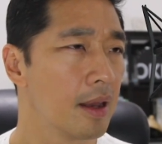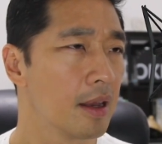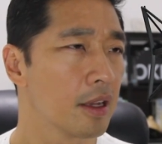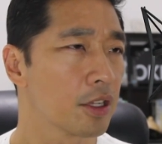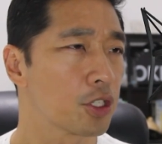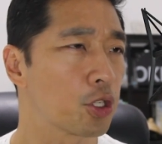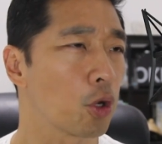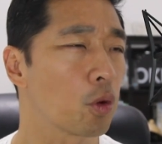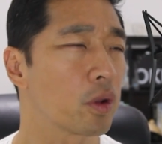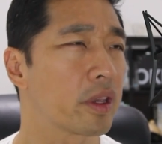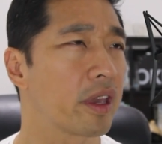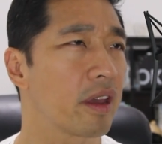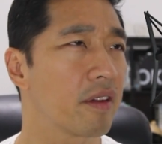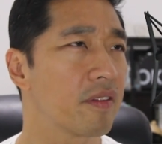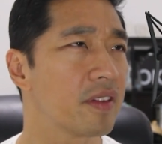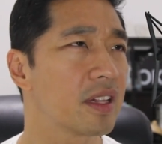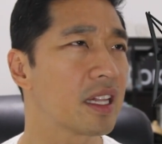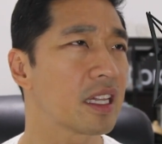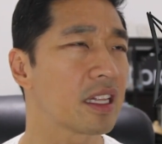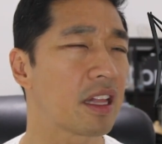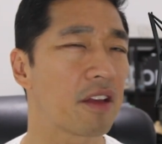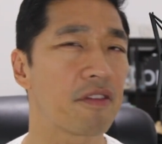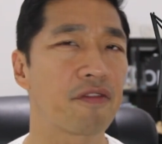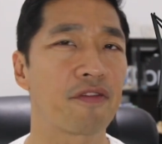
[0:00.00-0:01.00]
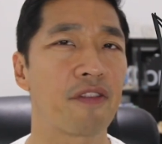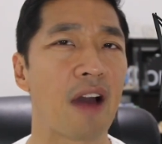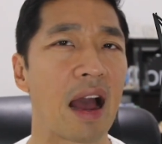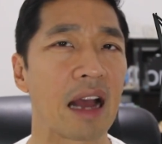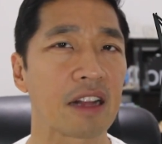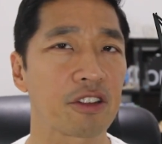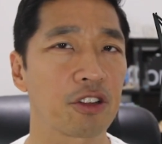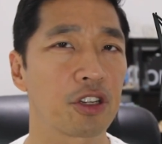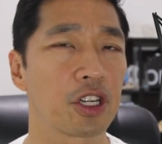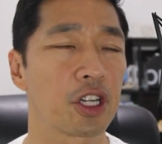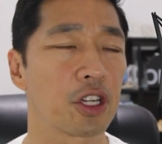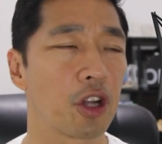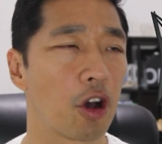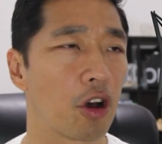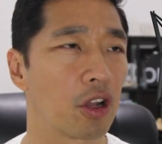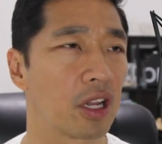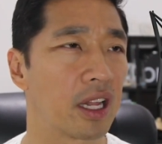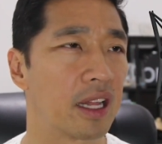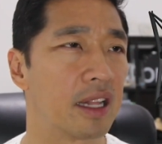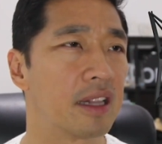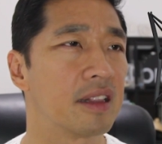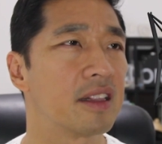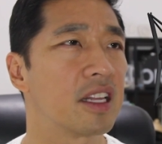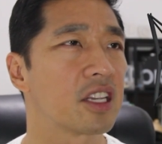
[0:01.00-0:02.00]
So given that they've factored it all
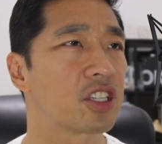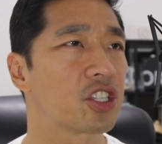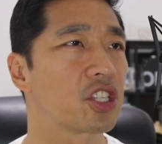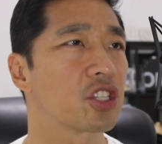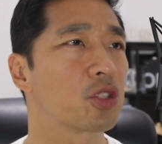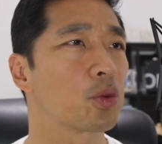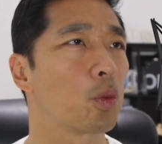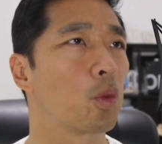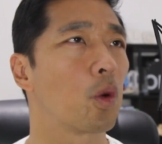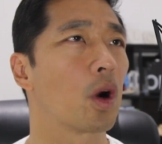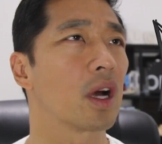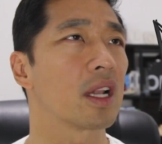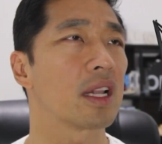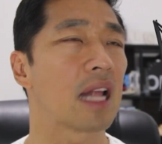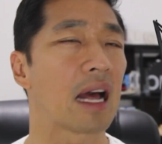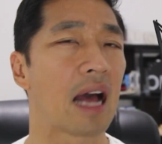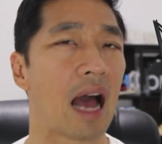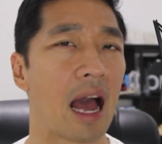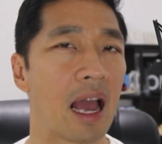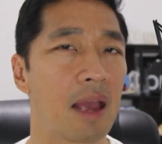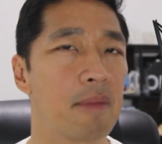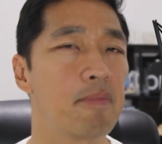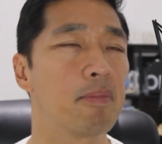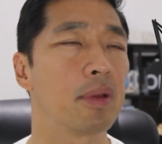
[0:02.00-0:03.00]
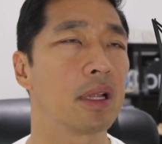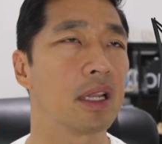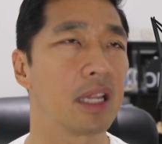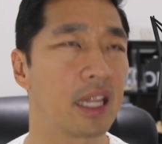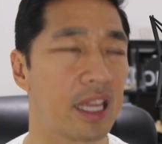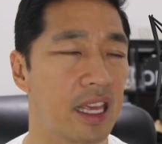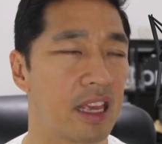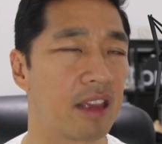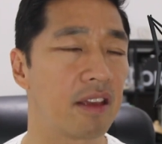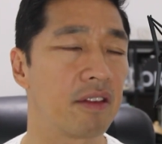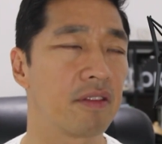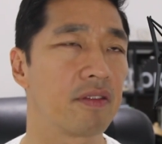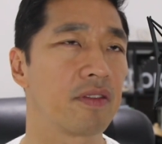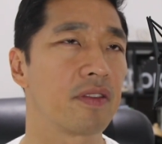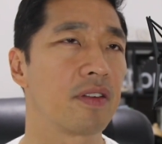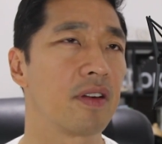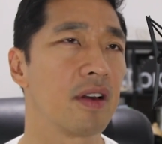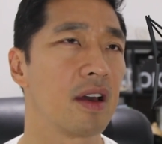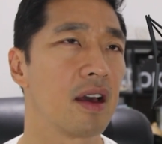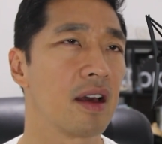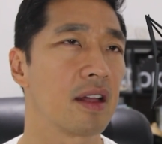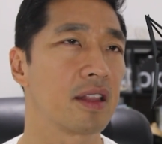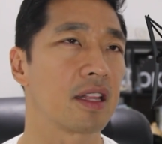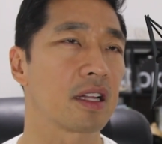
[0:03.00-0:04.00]
in, this is what I believe
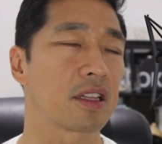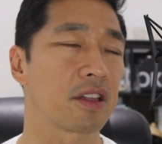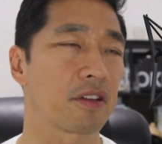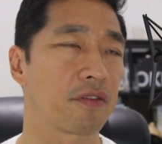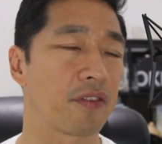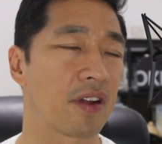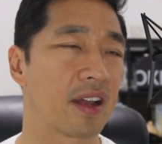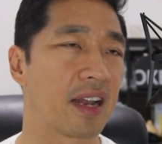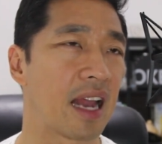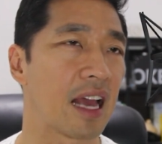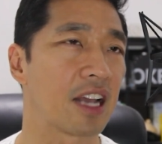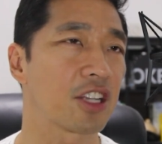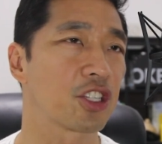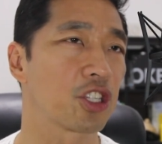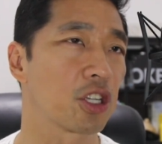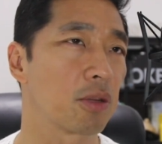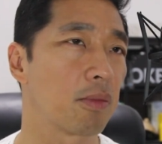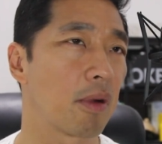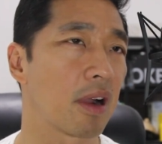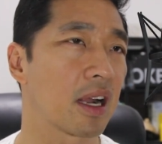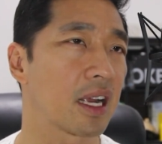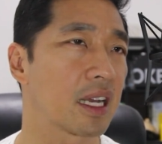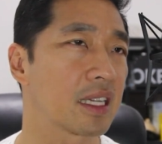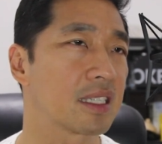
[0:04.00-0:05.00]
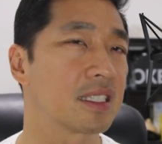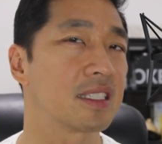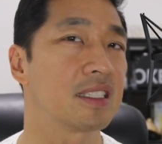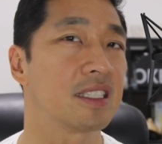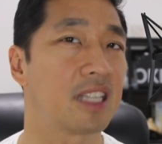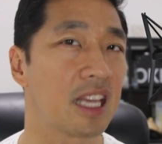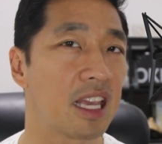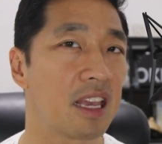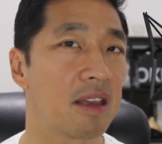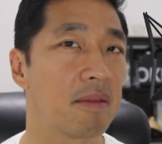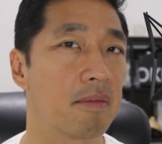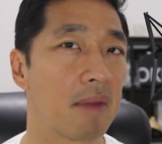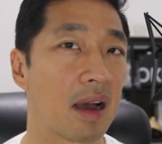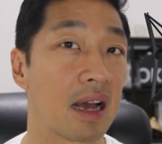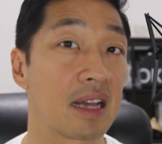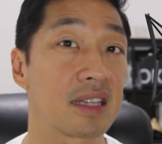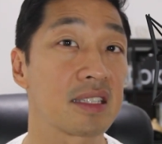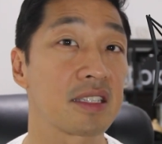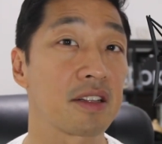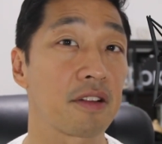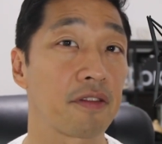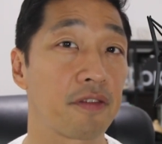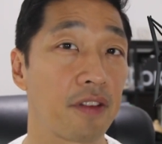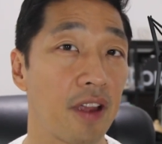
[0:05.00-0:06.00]
that the financial markets deem
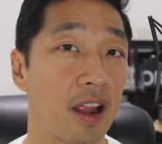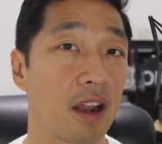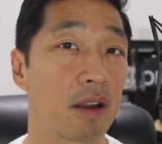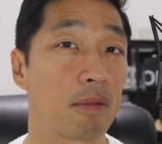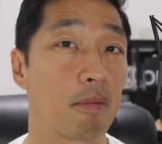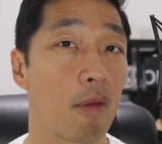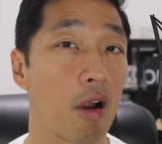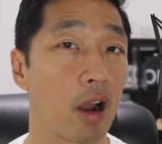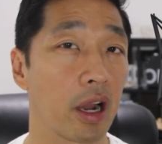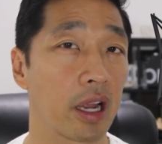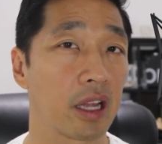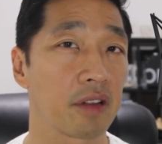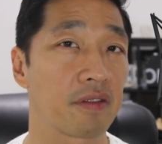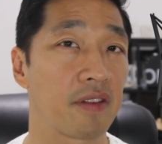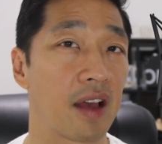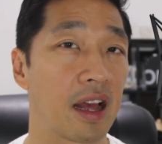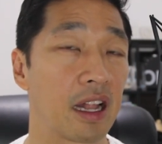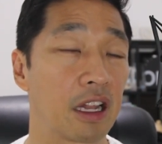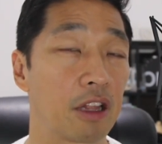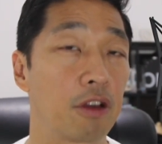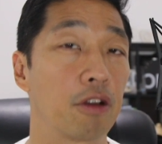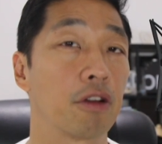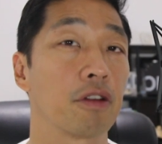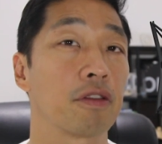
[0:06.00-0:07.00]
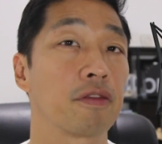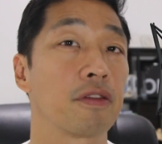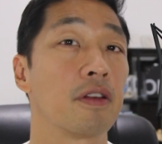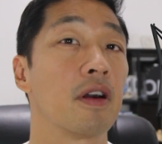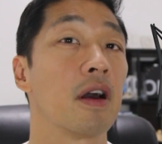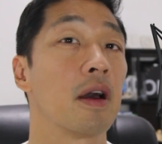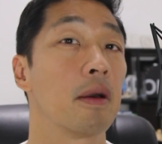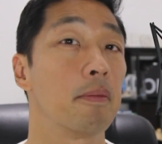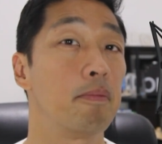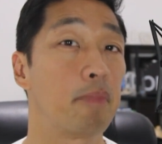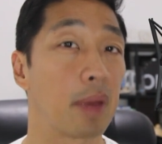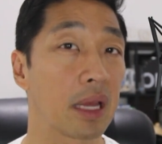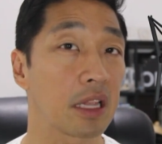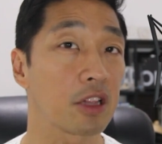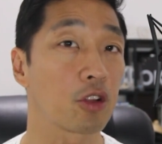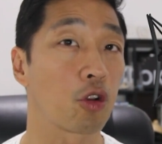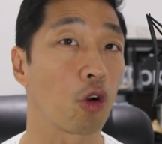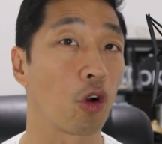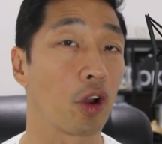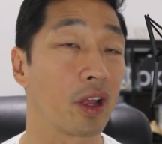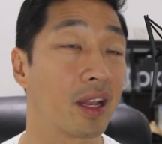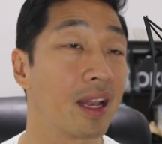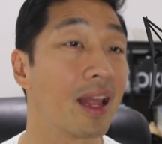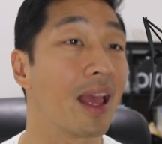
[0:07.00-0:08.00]
as the fair market value of
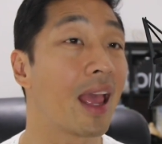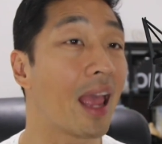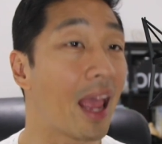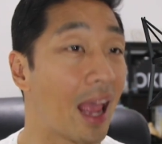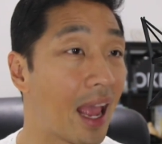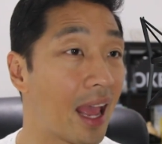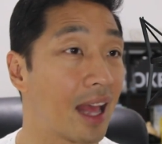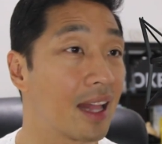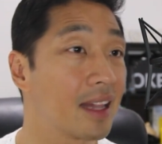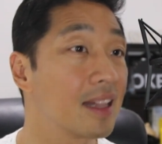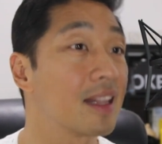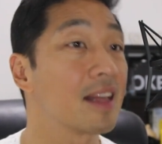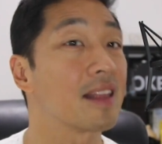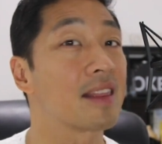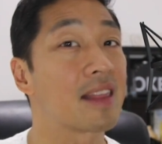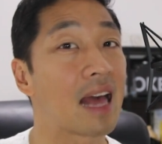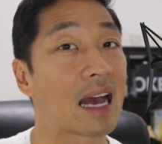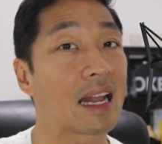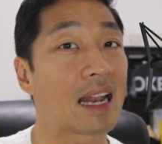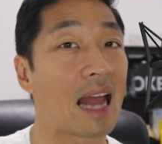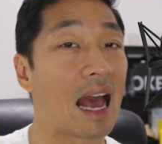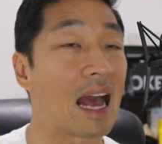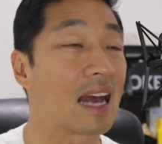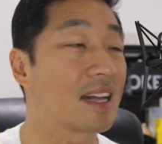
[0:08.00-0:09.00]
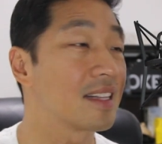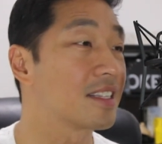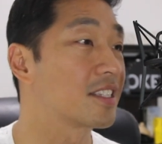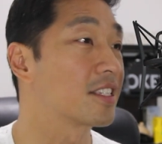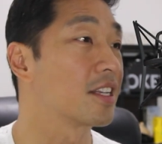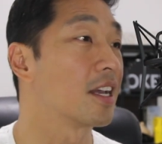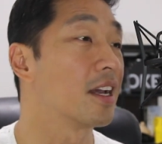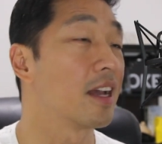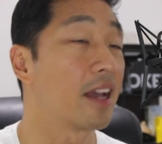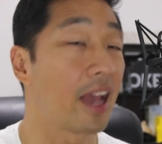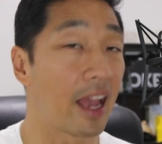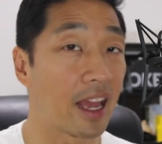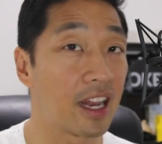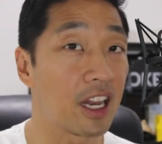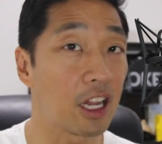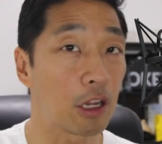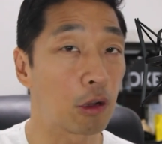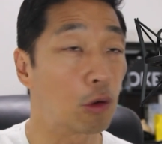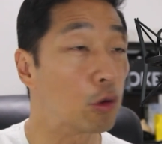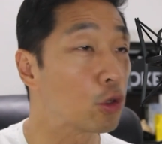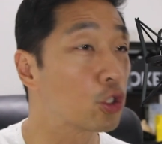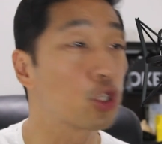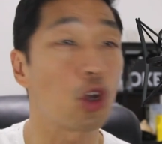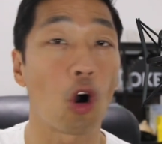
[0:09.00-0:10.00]
Bitcoin, and that adds and
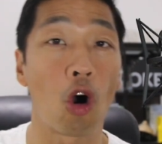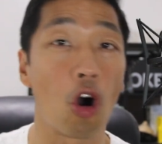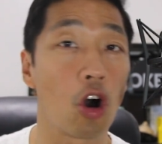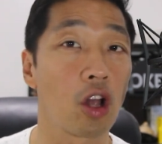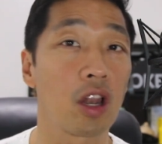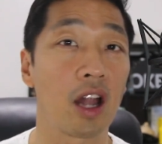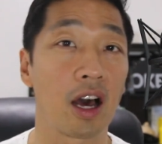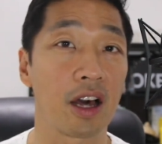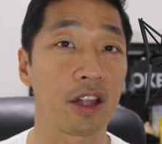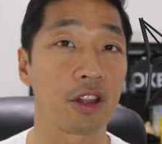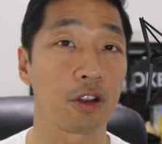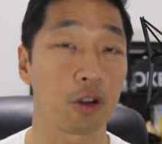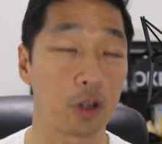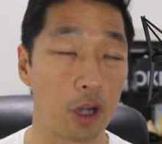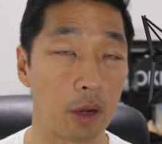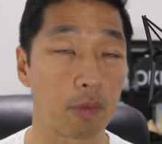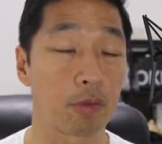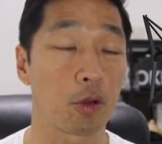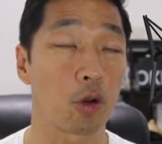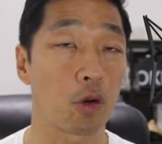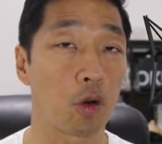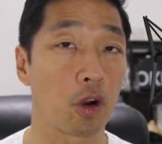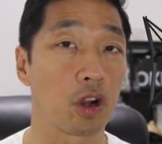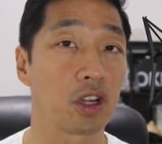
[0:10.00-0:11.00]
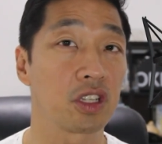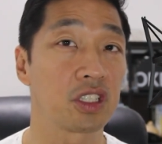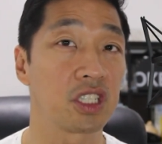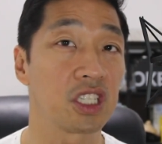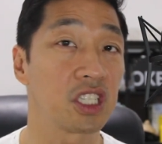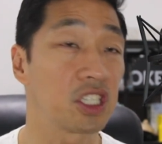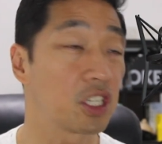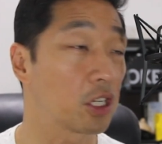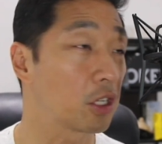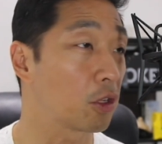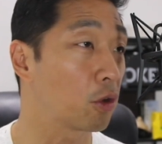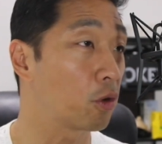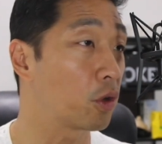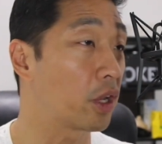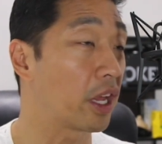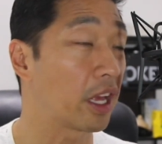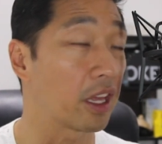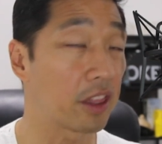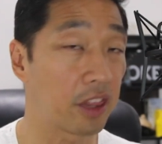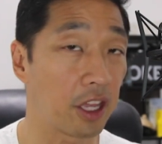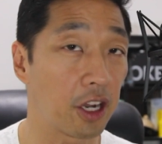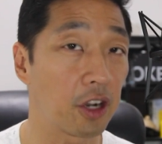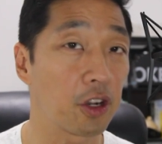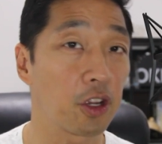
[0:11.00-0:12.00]
includes all other cryptocurrencies, including
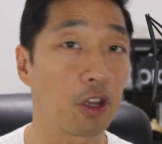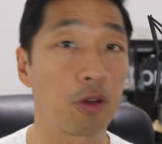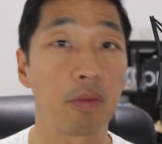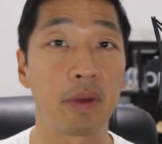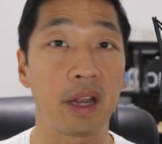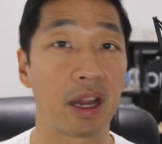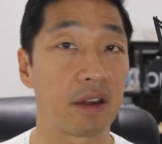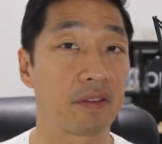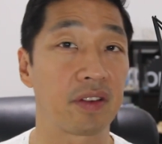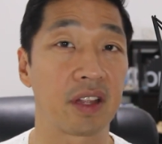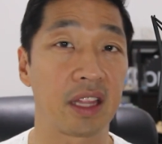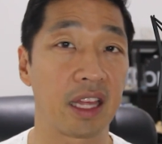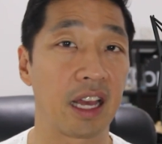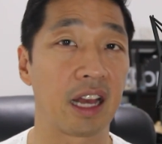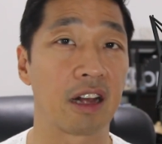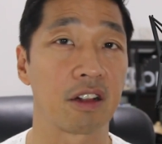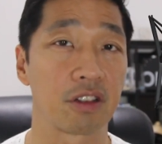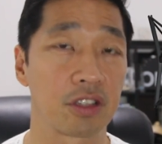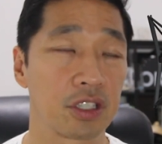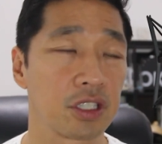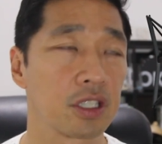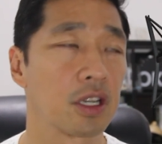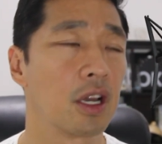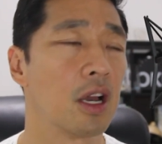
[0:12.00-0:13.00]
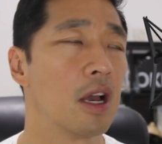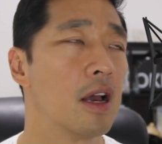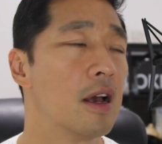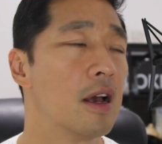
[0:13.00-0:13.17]
Ethereum and everything else.